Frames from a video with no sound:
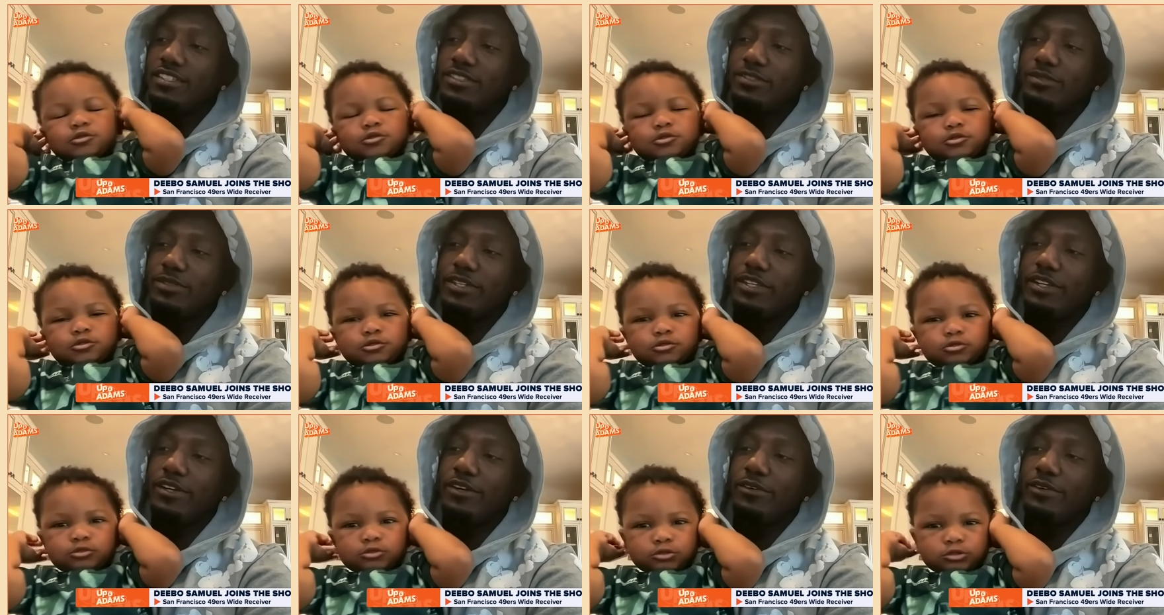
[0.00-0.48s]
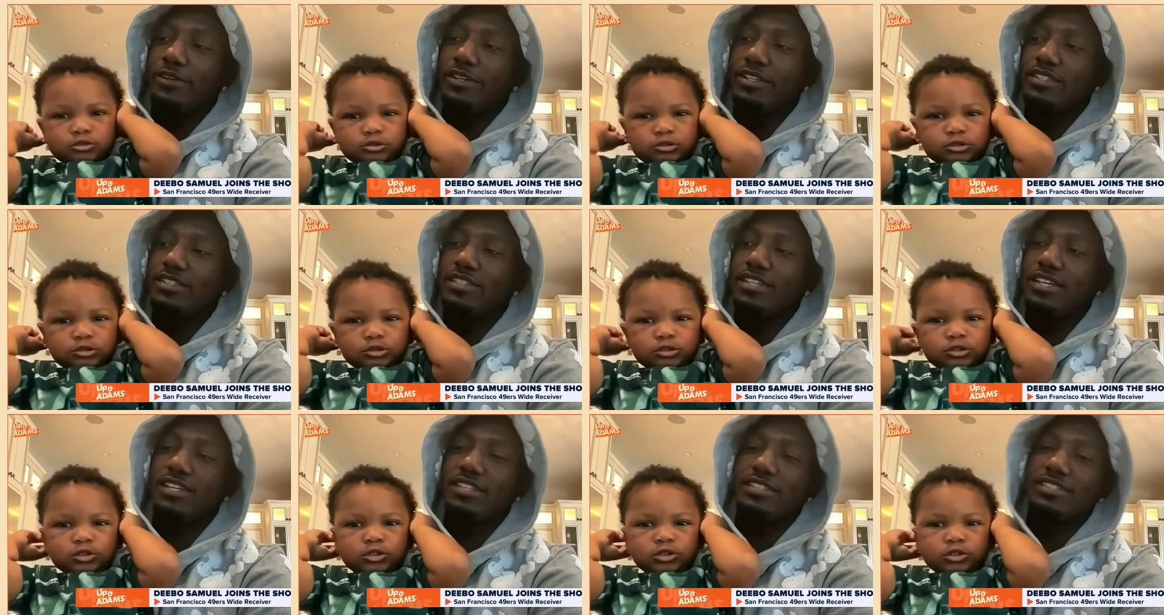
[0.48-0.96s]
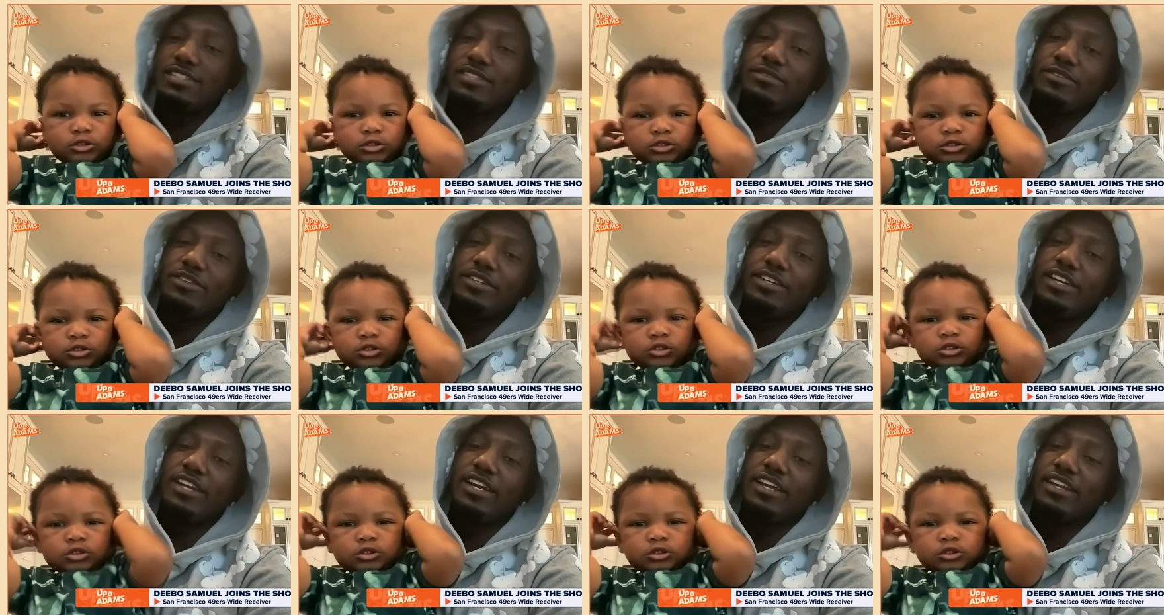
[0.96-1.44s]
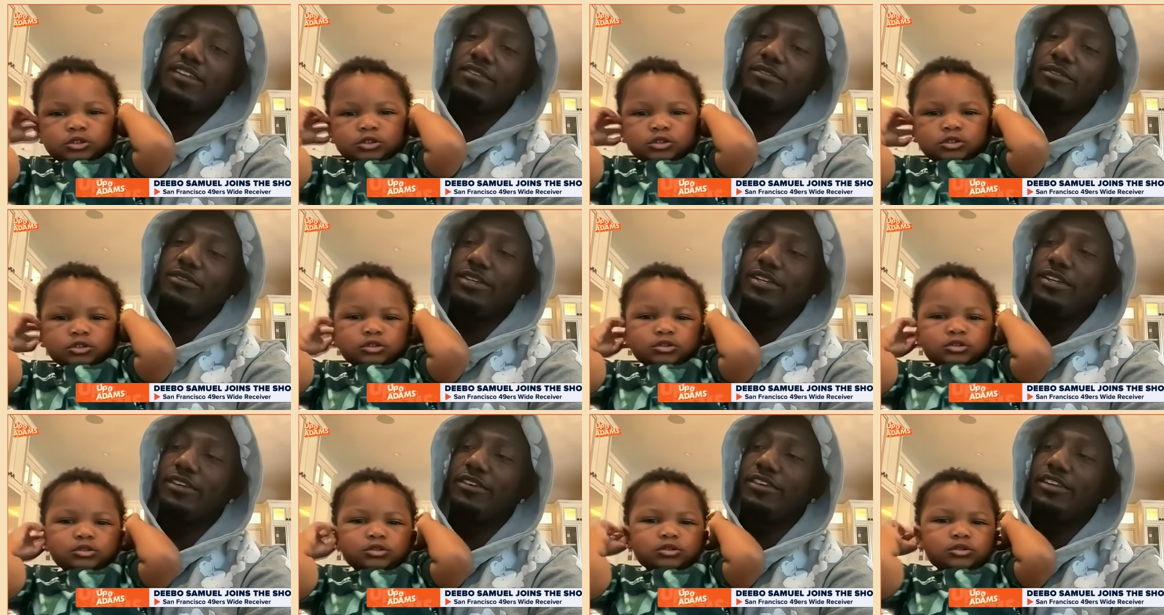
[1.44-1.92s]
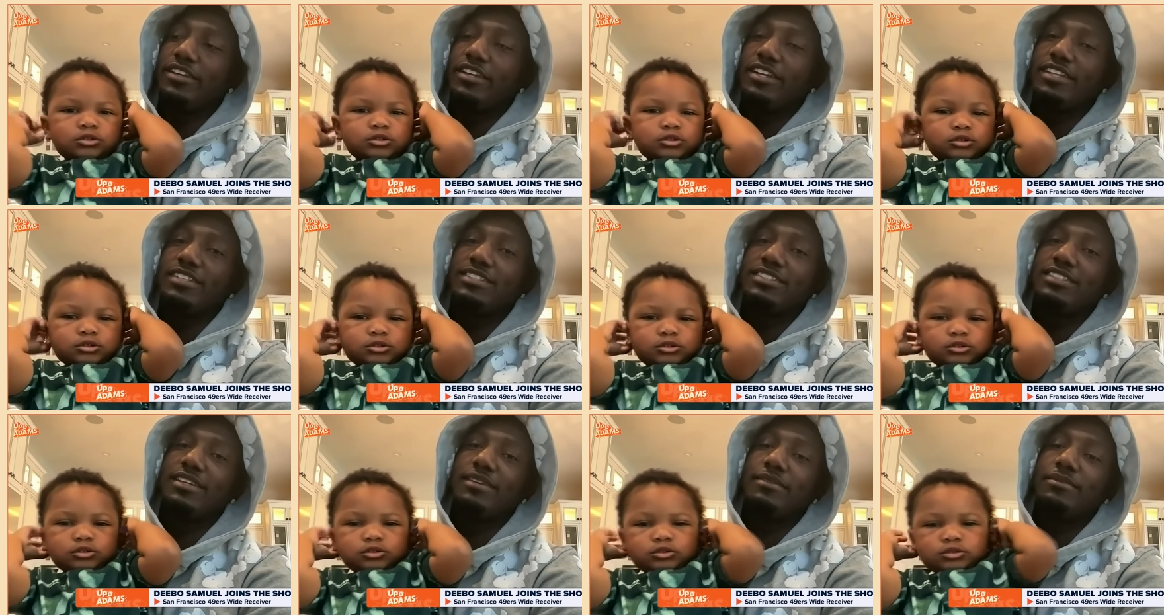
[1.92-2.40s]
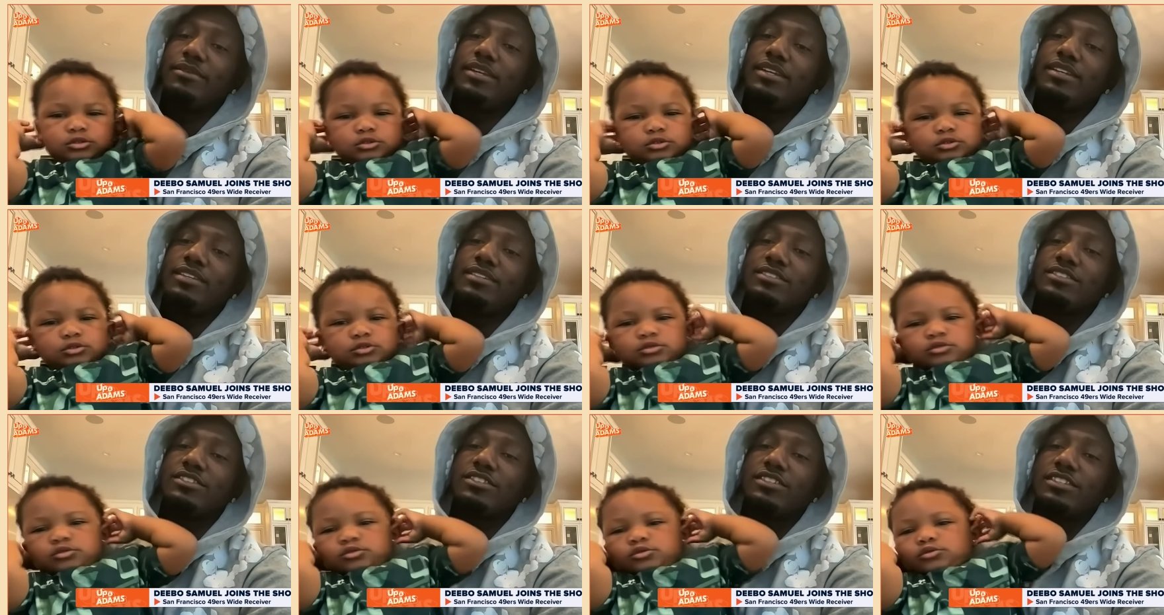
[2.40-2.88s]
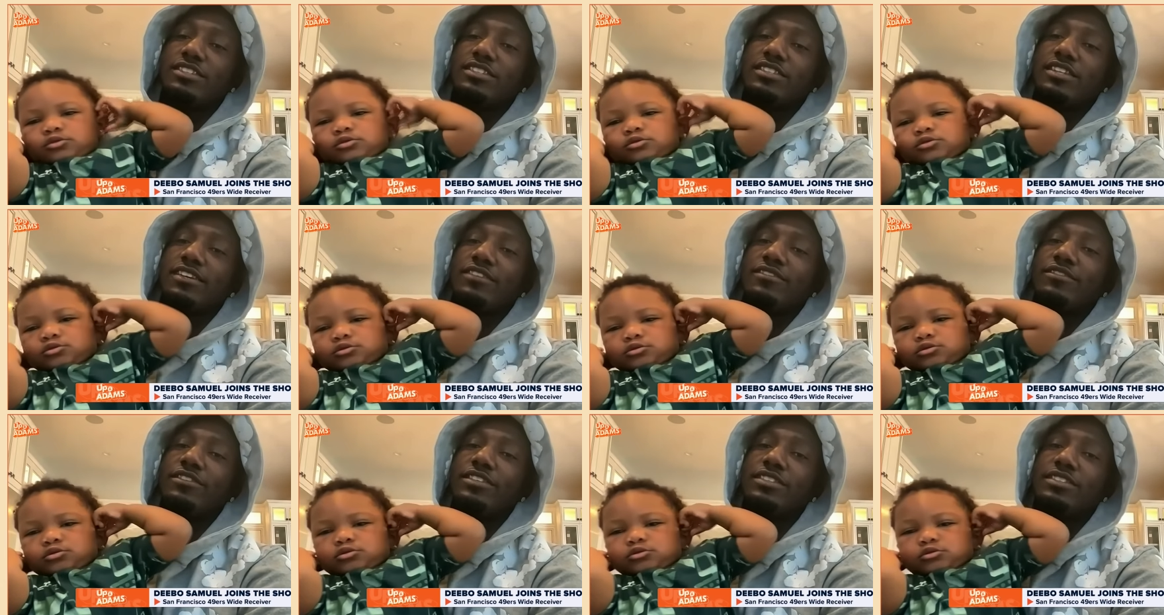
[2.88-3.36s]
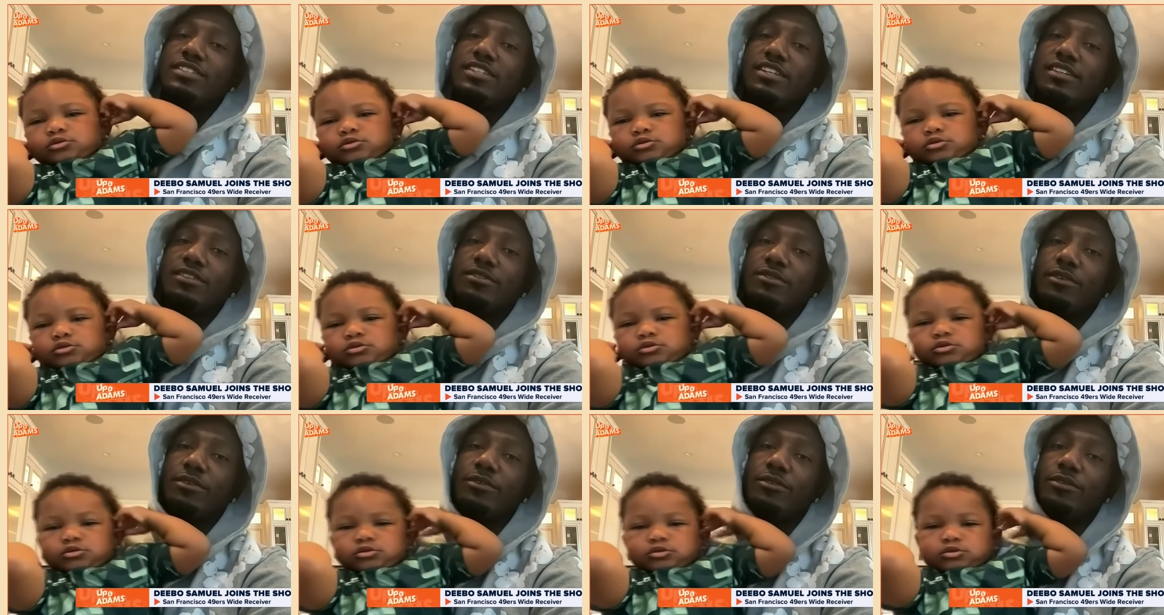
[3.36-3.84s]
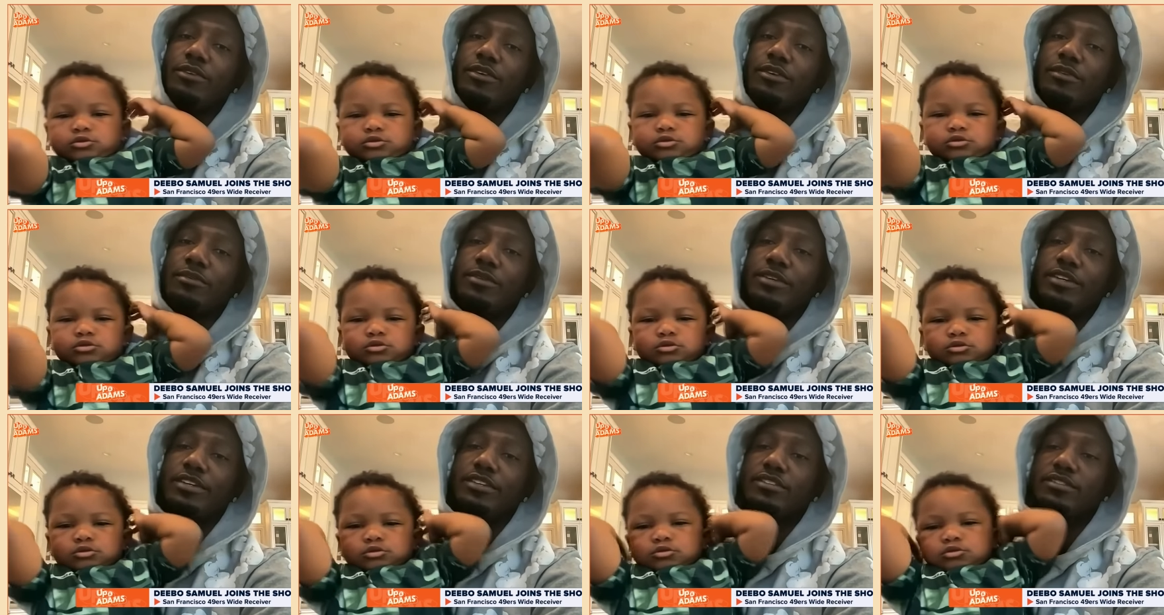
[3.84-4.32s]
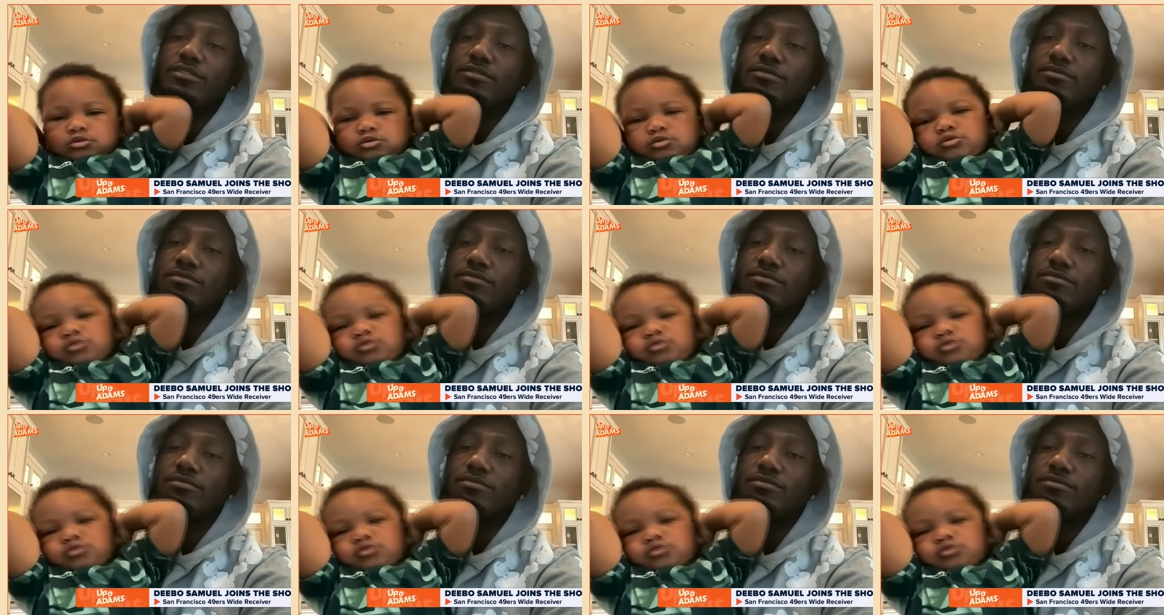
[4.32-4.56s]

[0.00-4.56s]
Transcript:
Speaker 1: because we know what it takes, and we know the next step that it's going to take for us to get where we want to be.